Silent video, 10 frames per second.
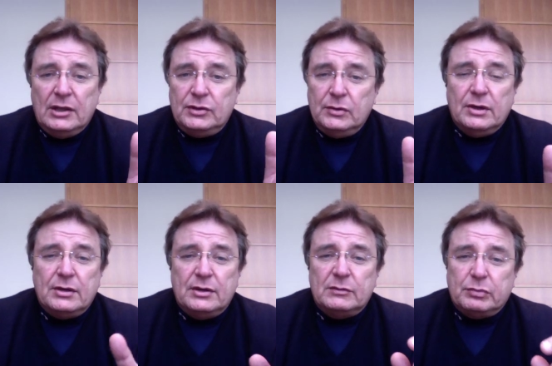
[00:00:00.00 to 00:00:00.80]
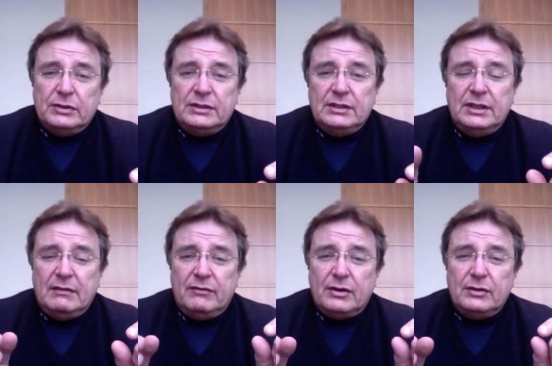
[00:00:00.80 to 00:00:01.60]
200 is printed
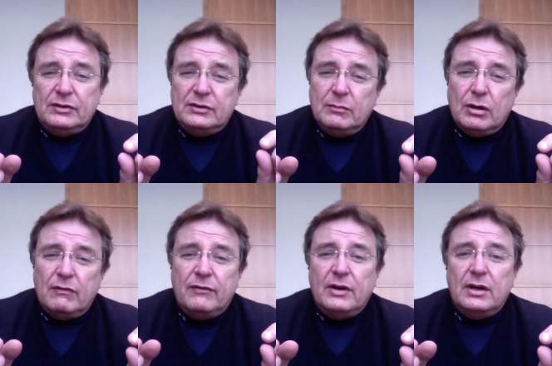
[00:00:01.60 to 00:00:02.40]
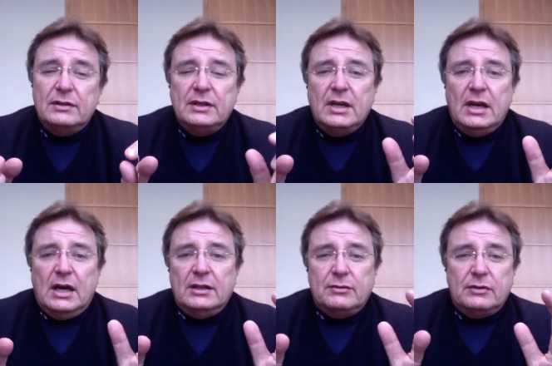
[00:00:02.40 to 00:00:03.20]
in very small font.
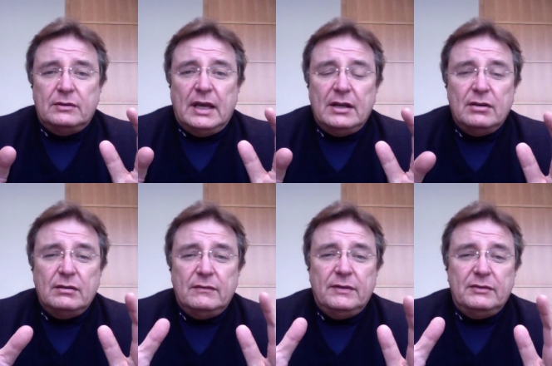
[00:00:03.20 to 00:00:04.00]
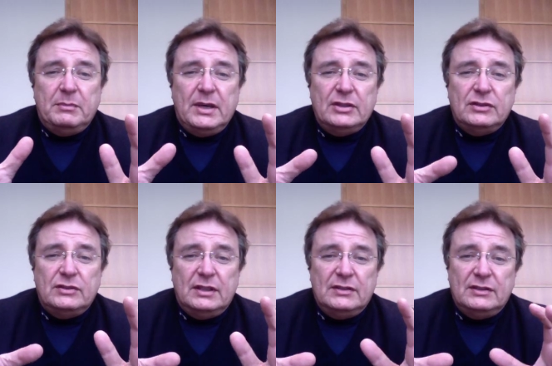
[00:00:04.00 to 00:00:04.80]
Another 850 pages
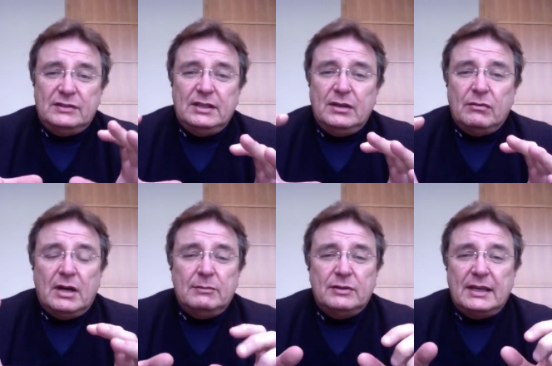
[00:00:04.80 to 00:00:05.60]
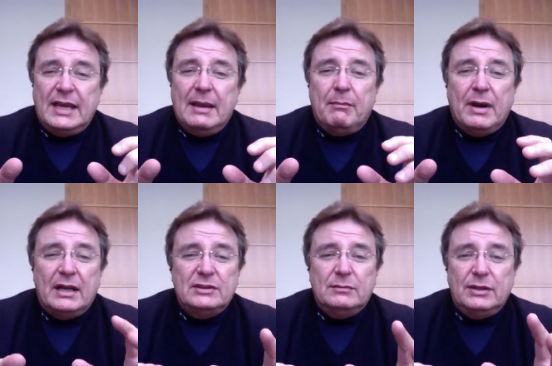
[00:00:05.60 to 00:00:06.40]
is in CD-ROM, so I can't
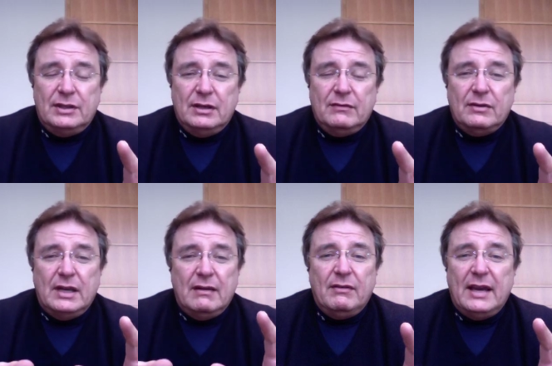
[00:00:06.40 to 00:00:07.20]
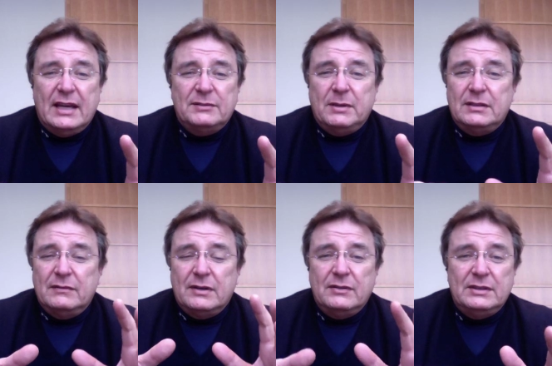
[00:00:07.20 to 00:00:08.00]
possibly cover every aspect
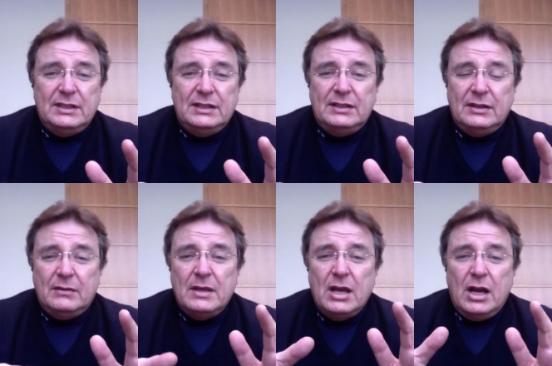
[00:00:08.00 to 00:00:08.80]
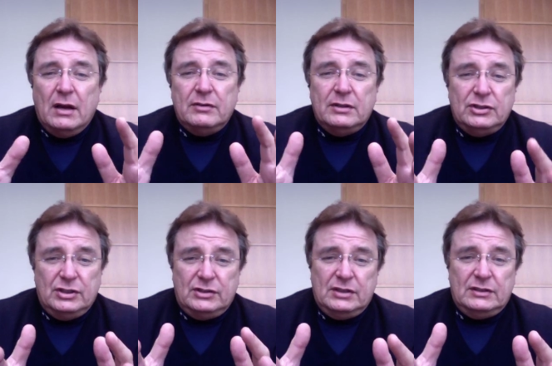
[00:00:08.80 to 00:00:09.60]
of every detail of the
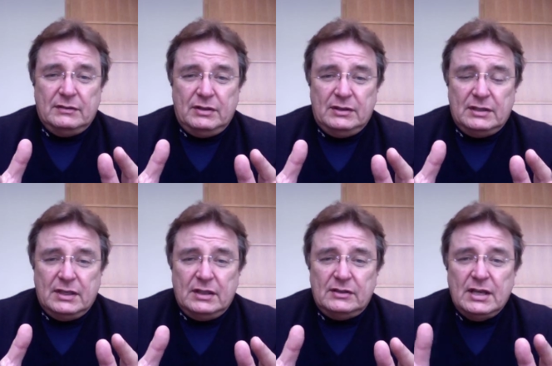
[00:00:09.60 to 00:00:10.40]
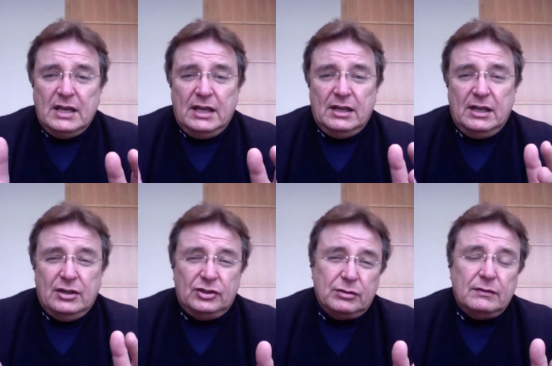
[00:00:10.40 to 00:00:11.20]
logistics of these things in
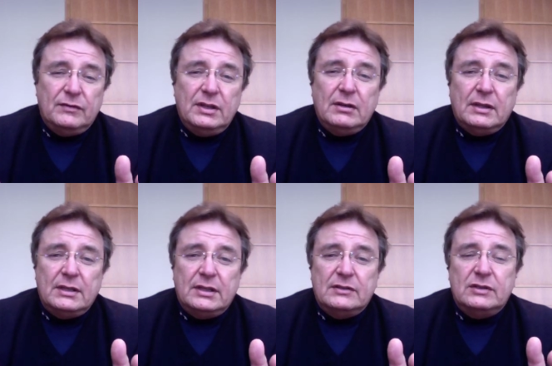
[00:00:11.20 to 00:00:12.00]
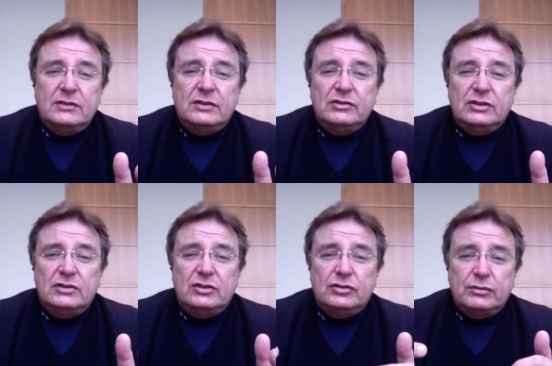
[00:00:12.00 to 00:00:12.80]
a short video like this. This is
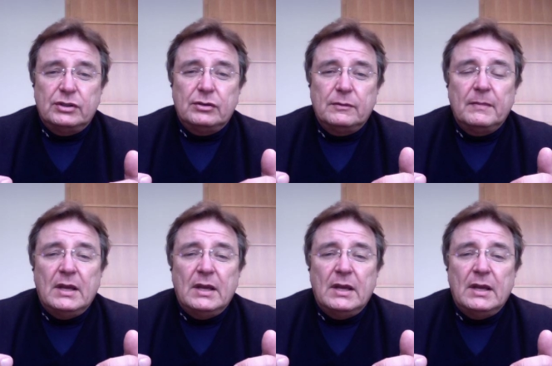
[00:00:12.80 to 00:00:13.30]
just to trigger